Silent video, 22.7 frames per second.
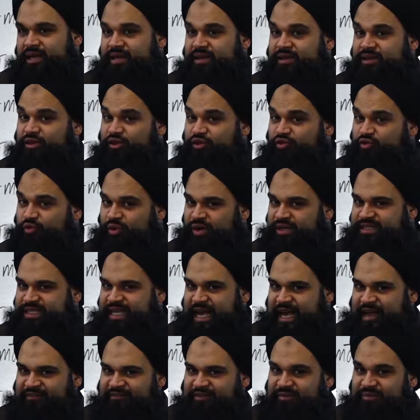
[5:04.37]
Those words
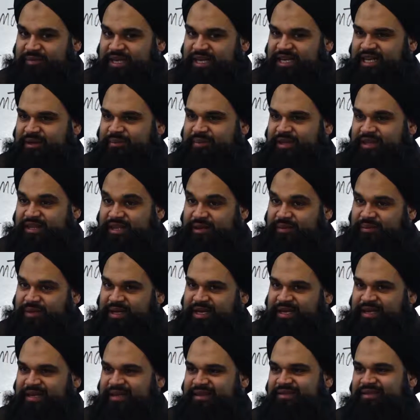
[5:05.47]
have a meaning, but their
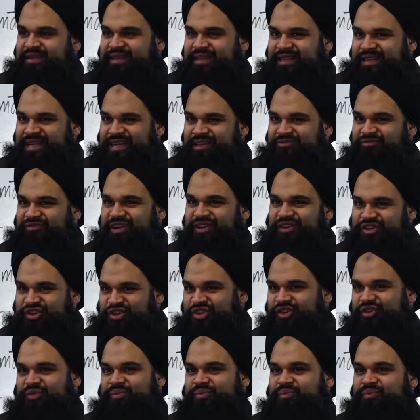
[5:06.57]
meaning is not the
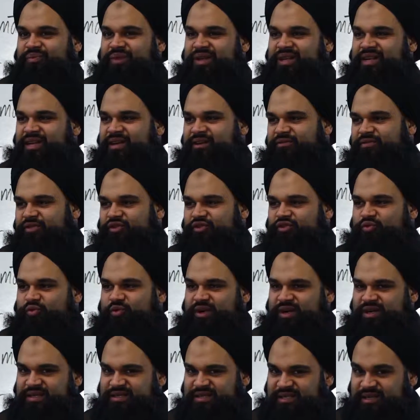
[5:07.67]
conventional meaning of those
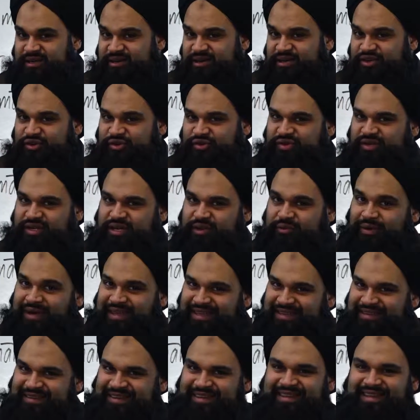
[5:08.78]
words. They're used in a way
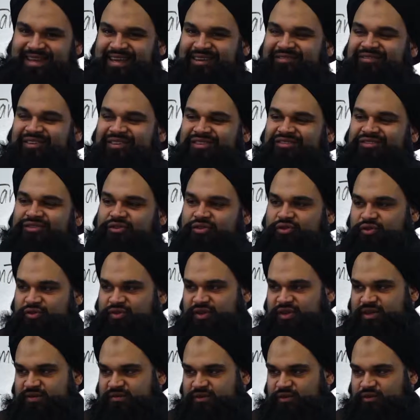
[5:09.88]
that's not the conventional
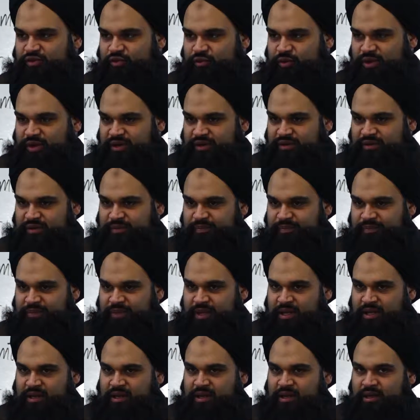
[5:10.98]
usage of those words.
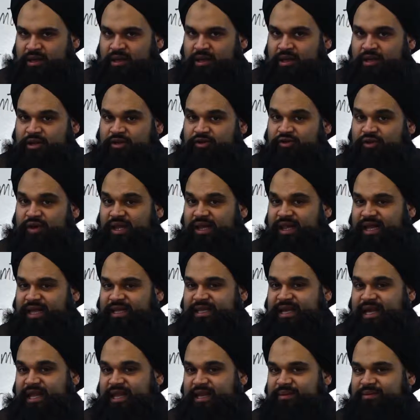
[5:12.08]
So Allah
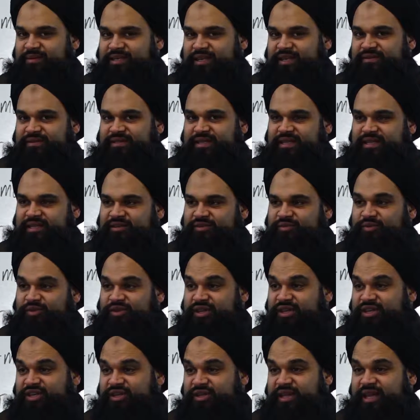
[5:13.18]
Ta'ala Himself said they
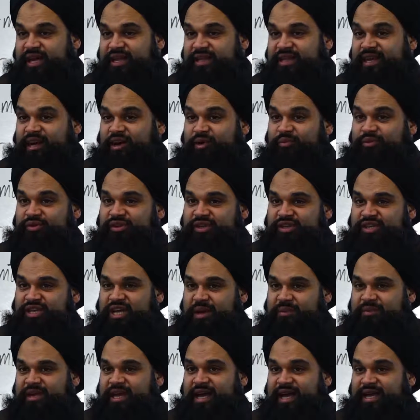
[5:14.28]
are
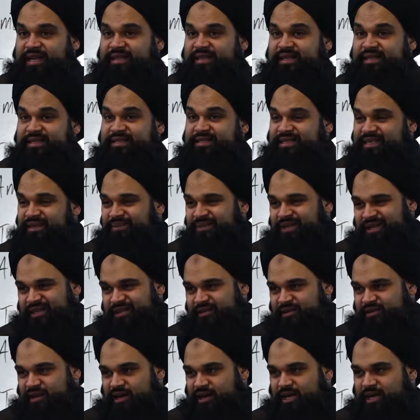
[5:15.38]
mutashabihat. They seem like
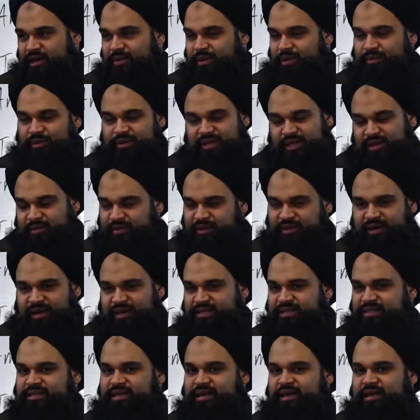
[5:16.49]
they're talking about one thing, but they're
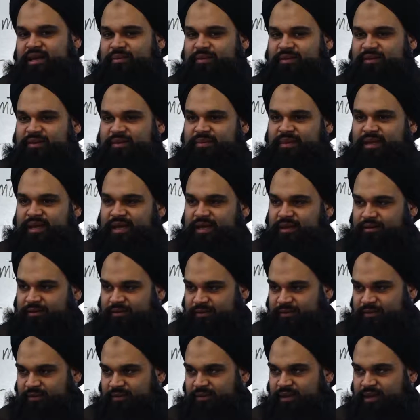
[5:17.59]
actually talking about something else.